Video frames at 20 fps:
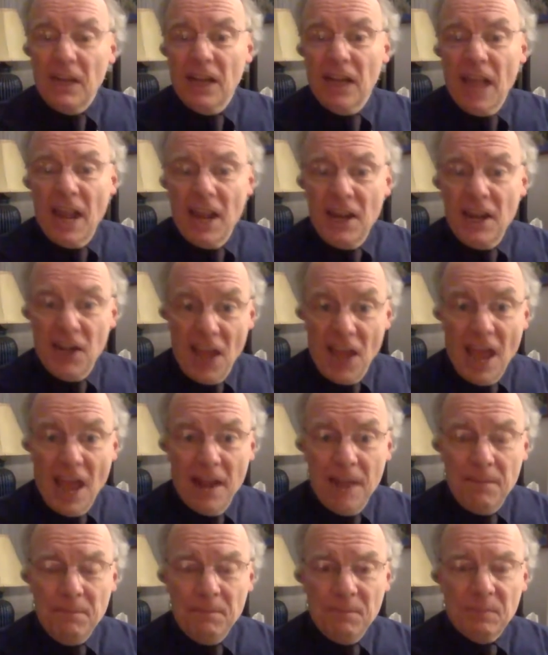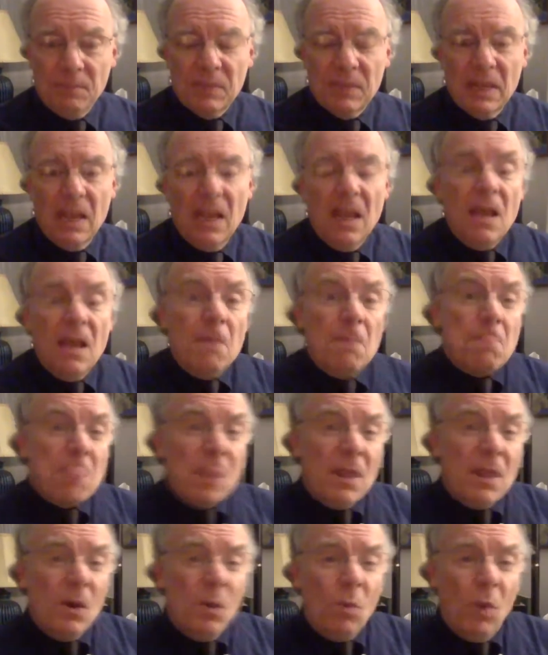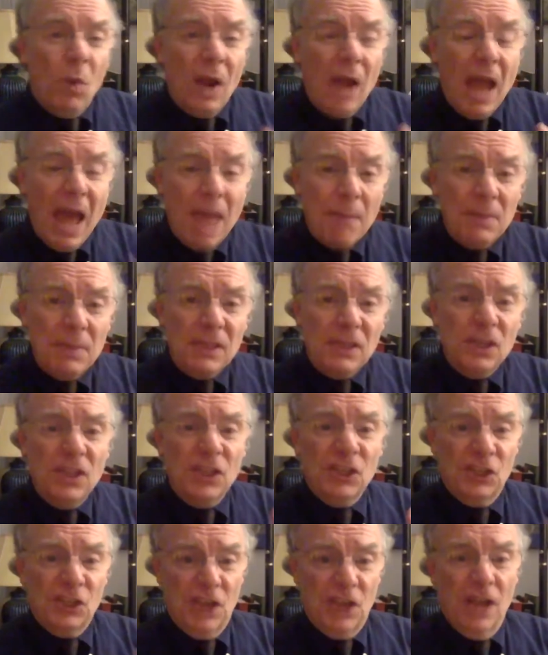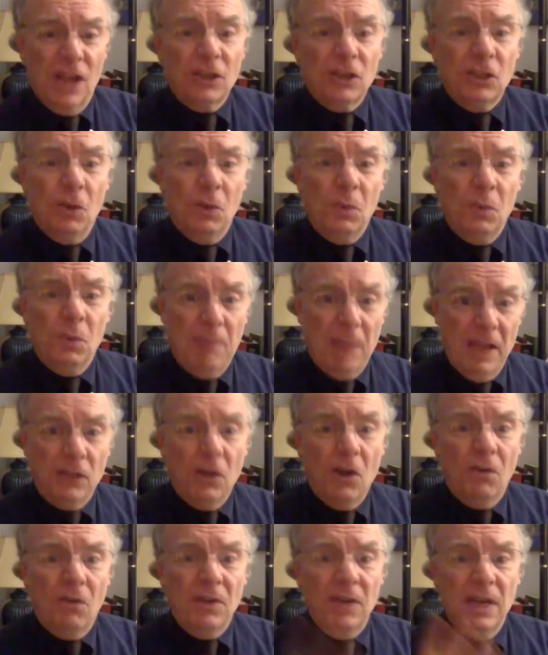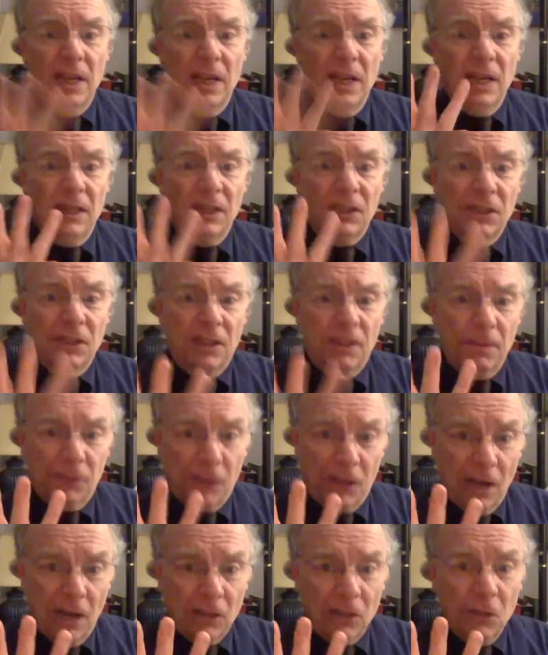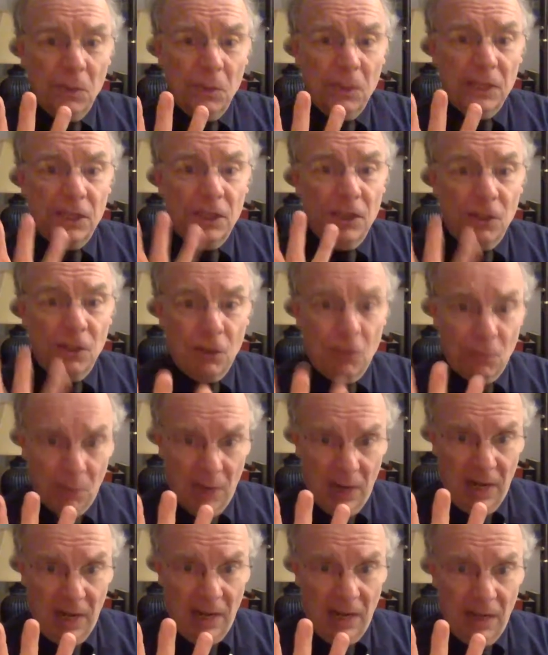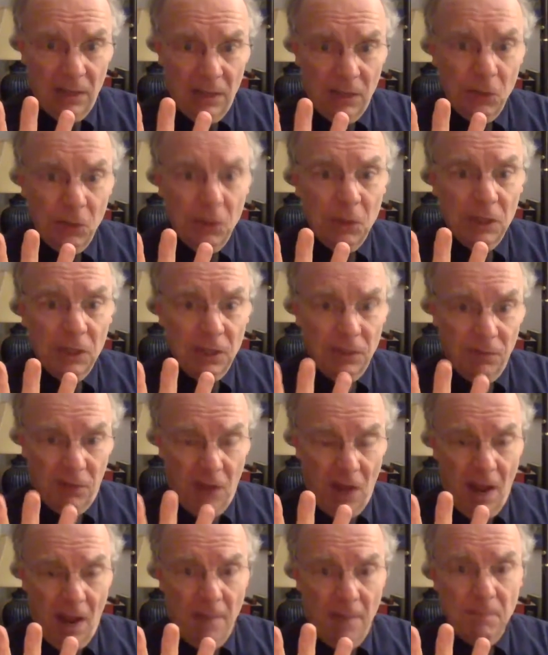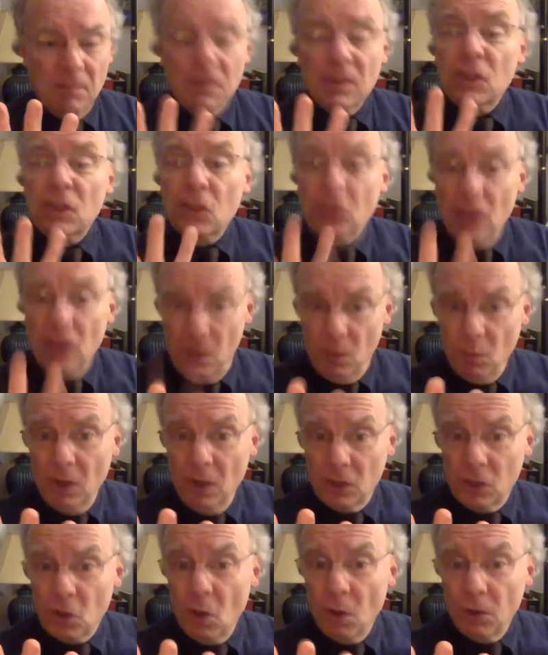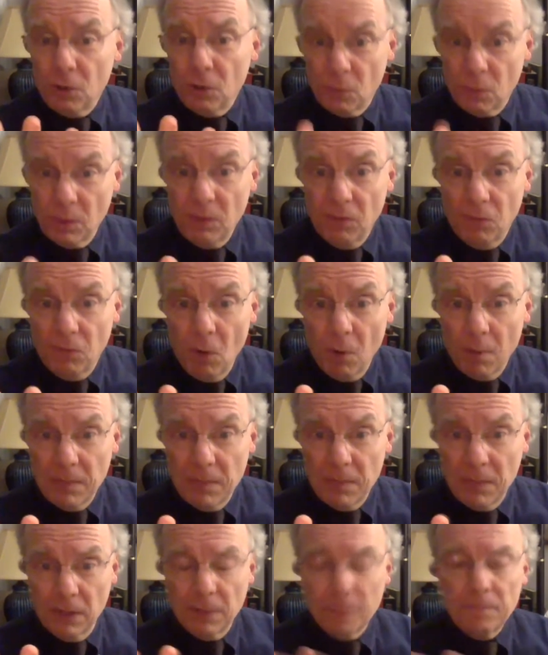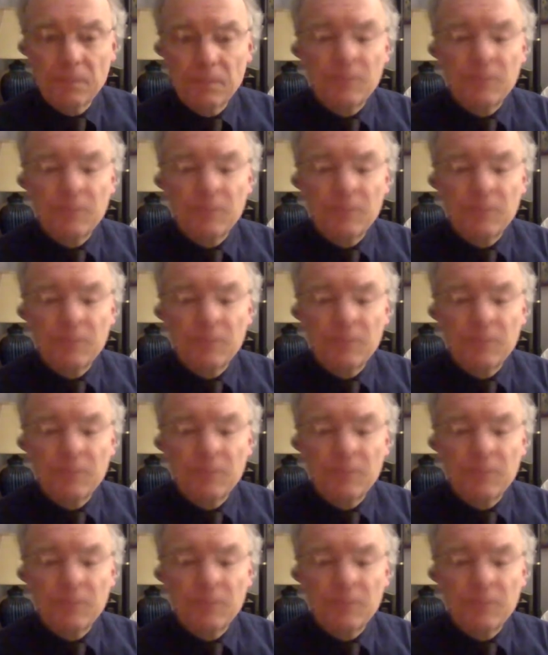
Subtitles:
again and again. What happens in the Scherzo with Beethoven is the Scherzo is in 3 units of time, in what's called 3/4 meter.